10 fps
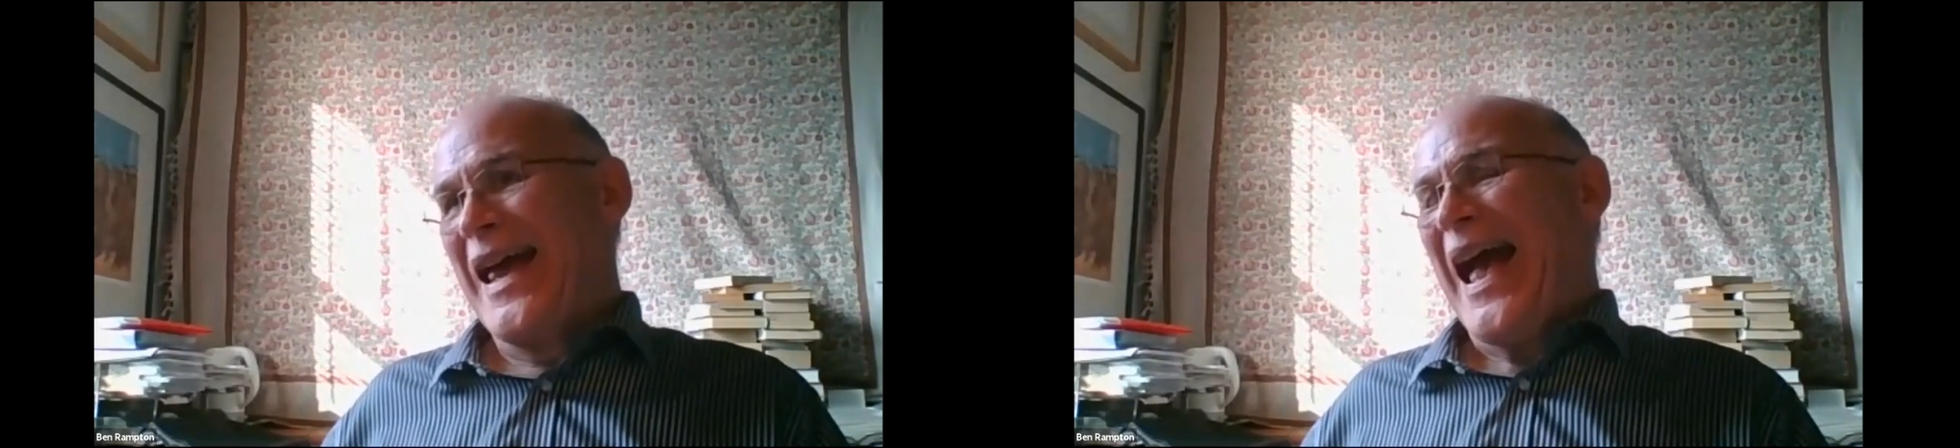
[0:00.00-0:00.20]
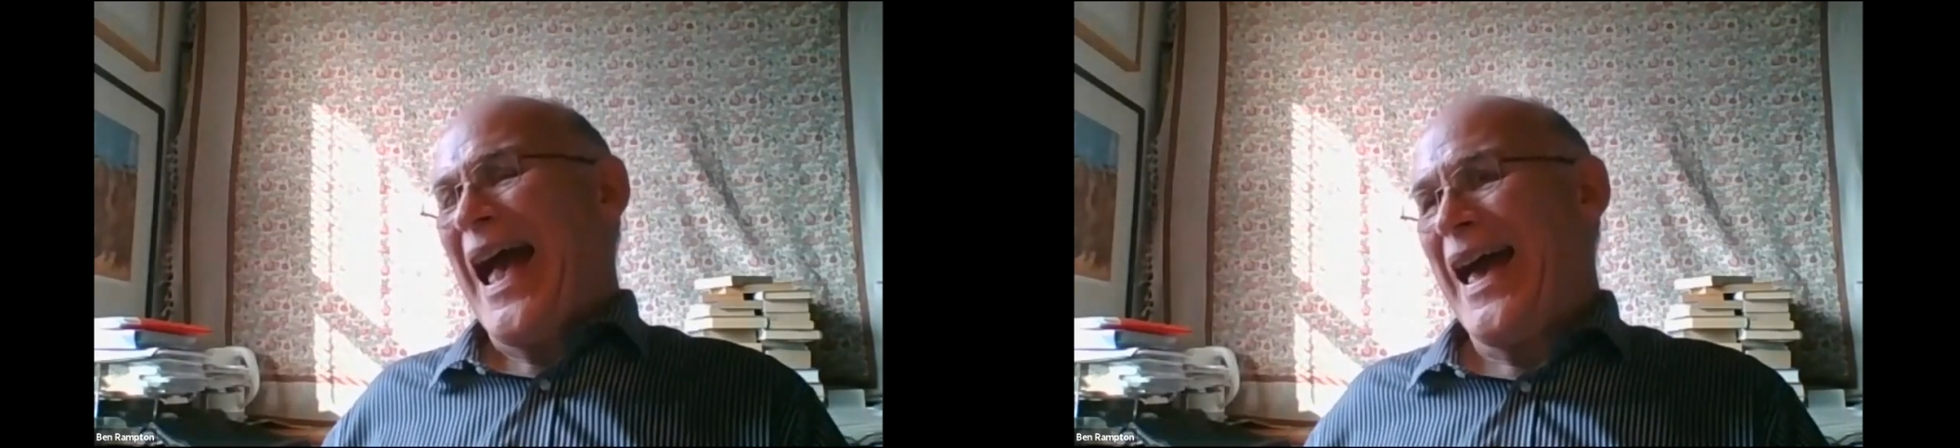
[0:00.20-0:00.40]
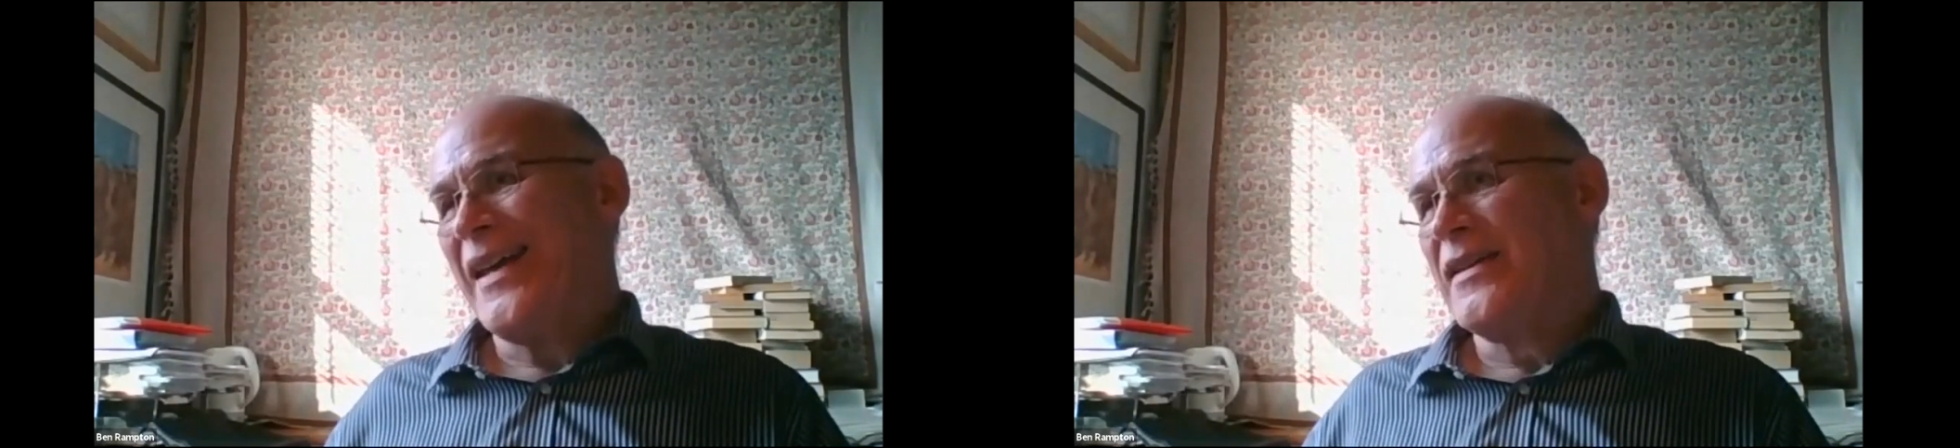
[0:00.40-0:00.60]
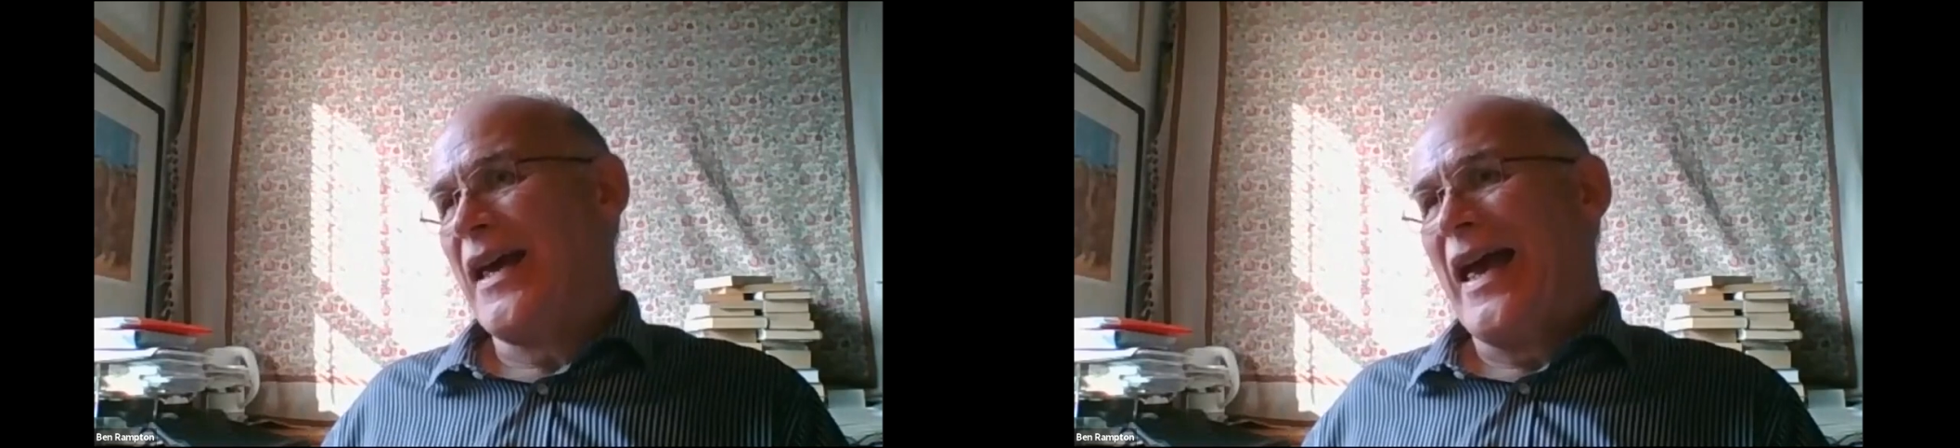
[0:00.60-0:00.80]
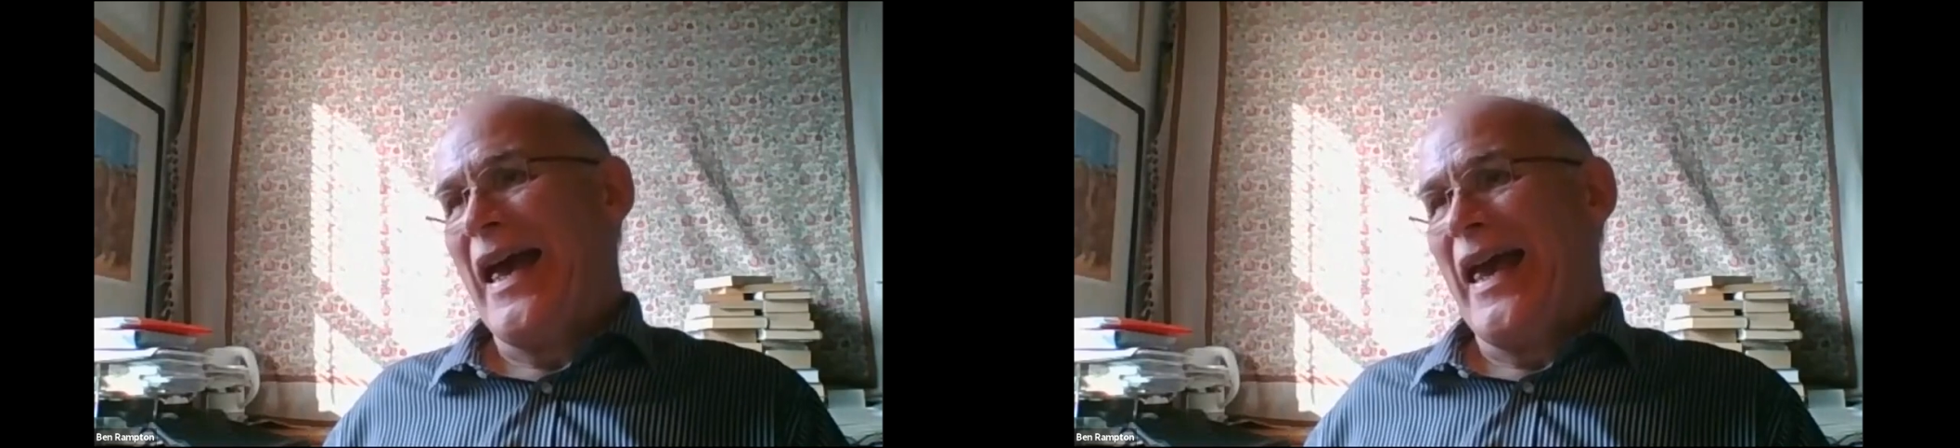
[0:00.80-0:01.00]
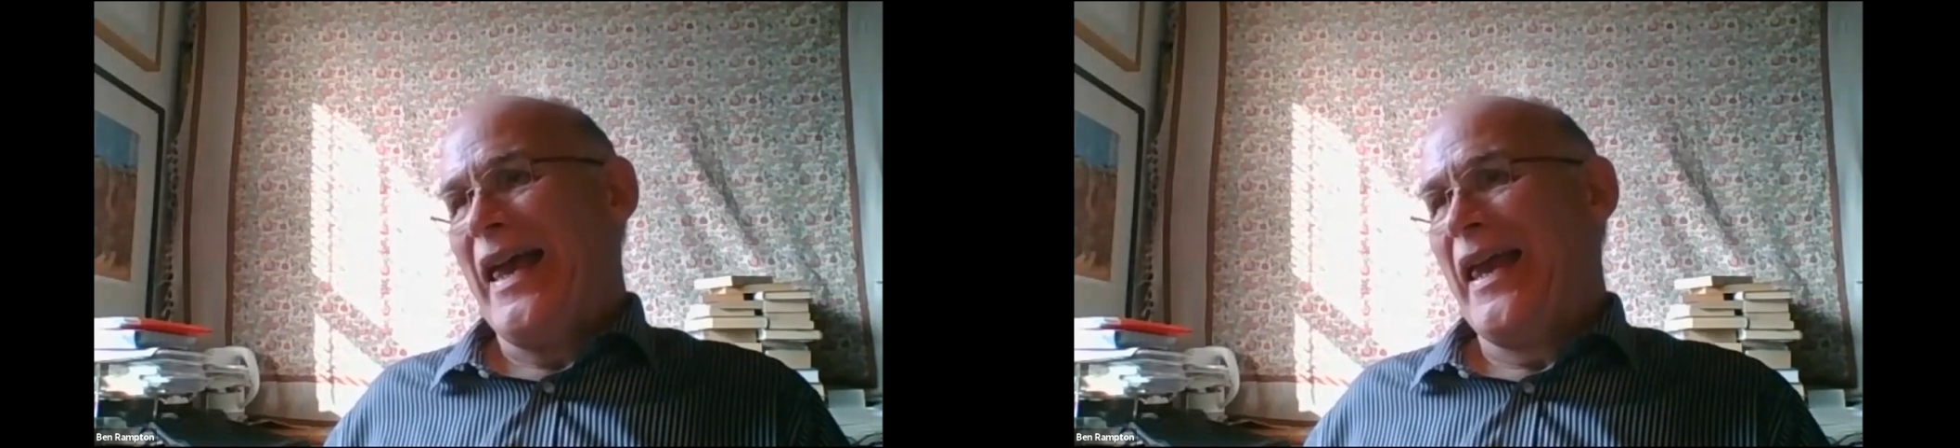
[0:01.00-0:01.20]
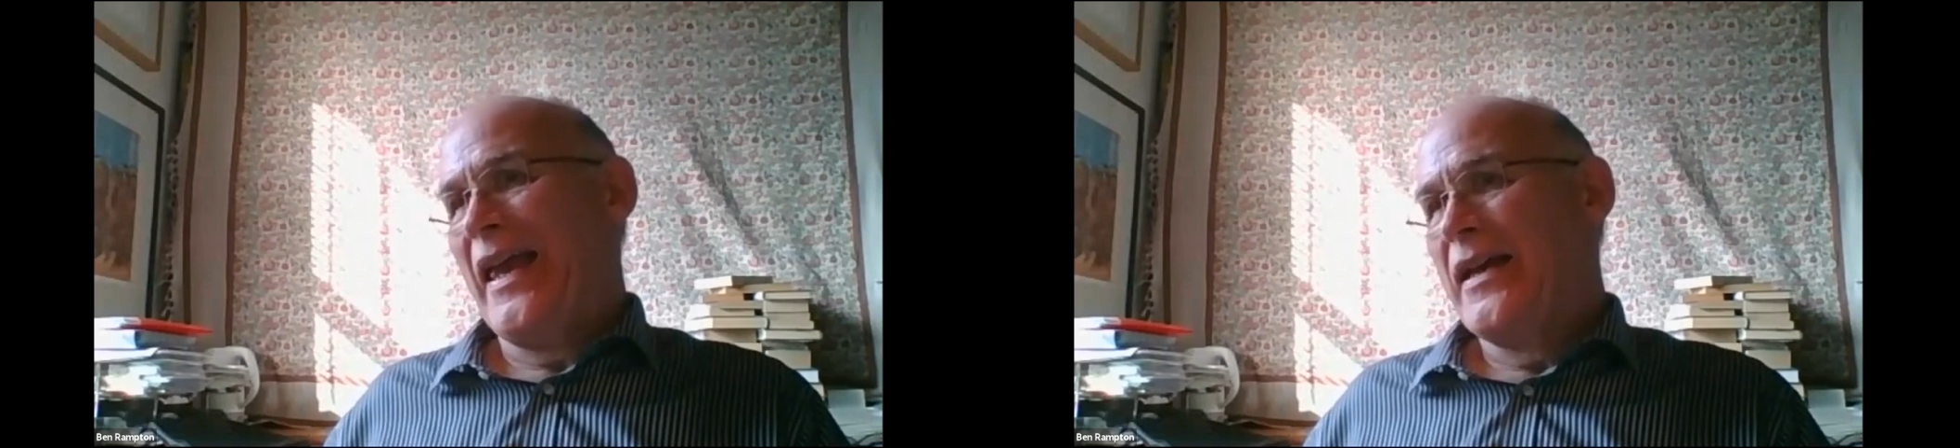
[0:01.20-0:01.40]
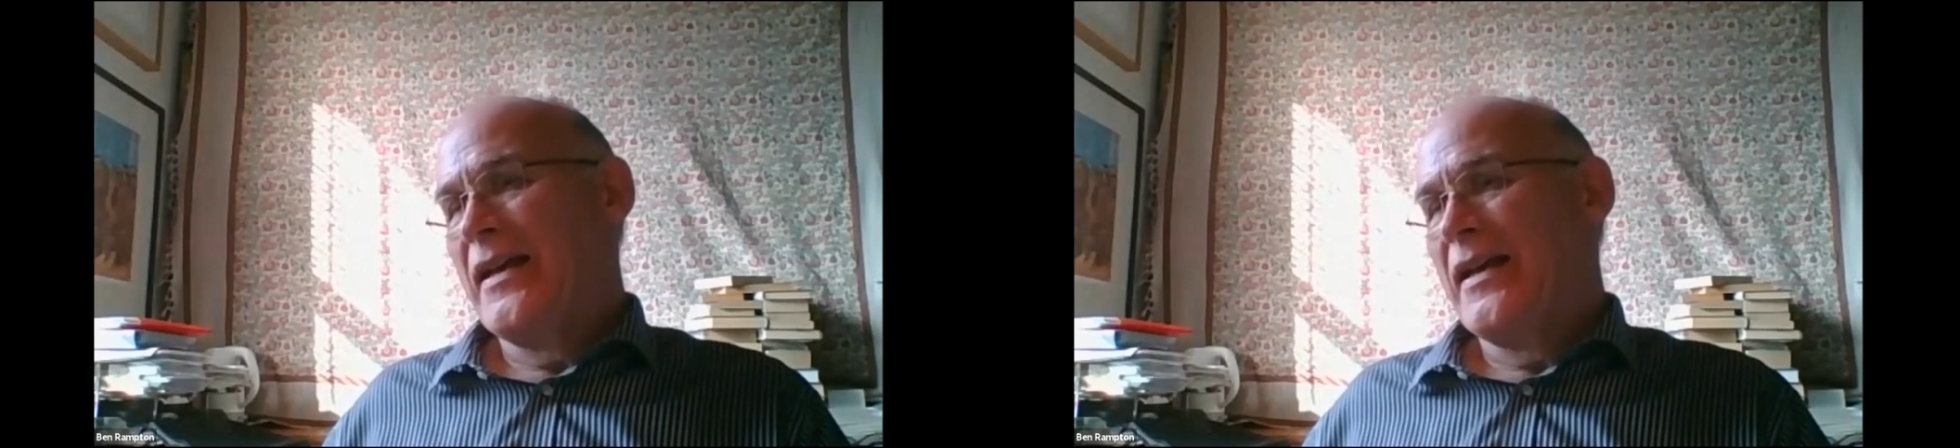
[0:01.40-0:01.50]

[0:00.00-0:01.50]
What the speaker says: had a